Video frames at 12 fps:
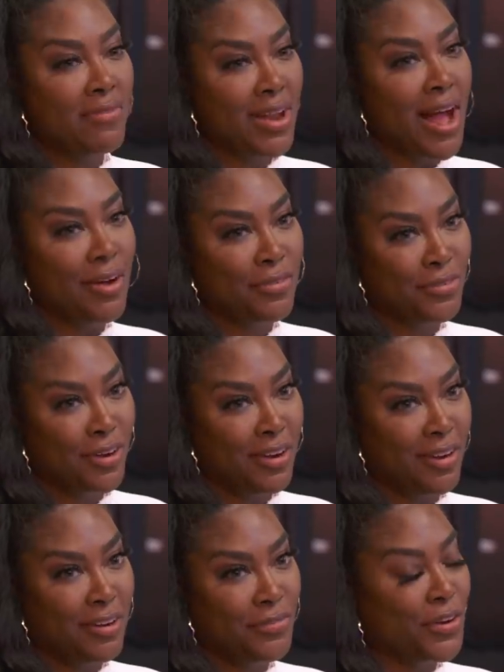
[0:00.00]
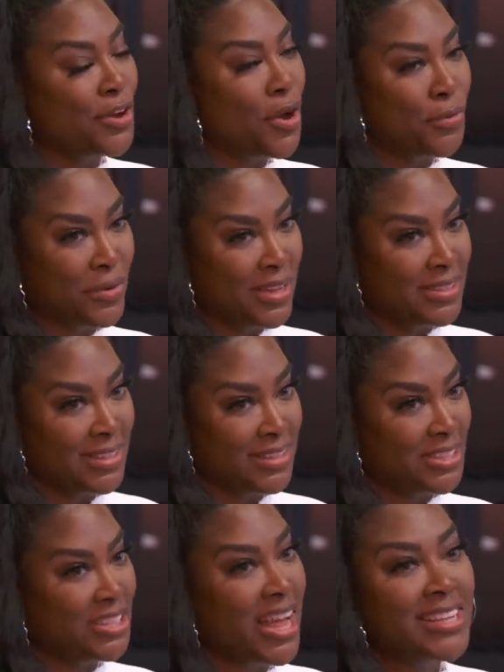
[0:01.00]
have it out for her for no
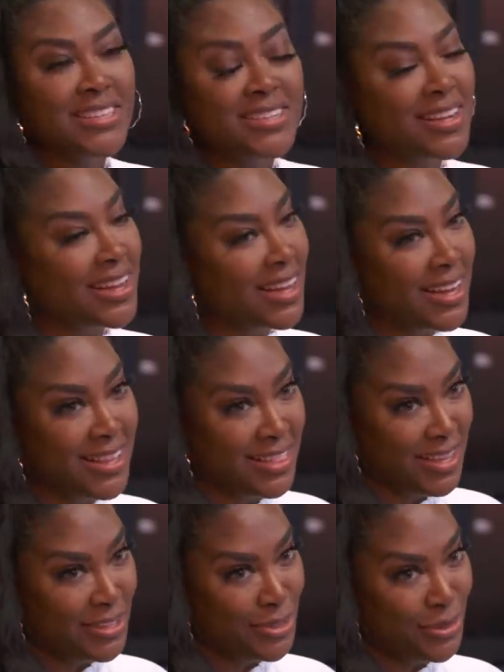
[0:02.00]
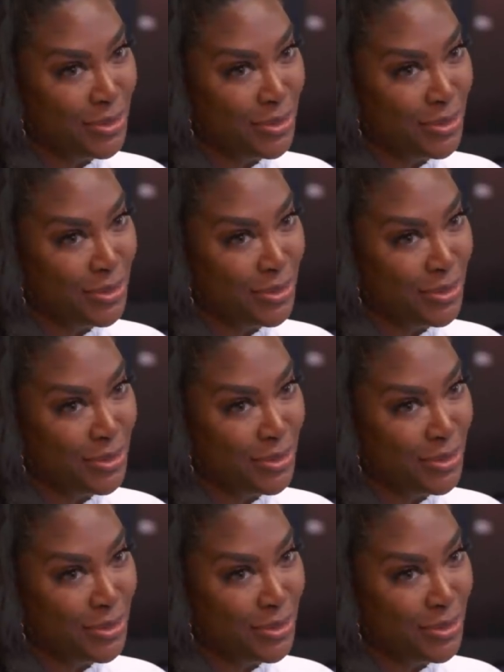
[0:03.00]
reason. She hasn't done anything to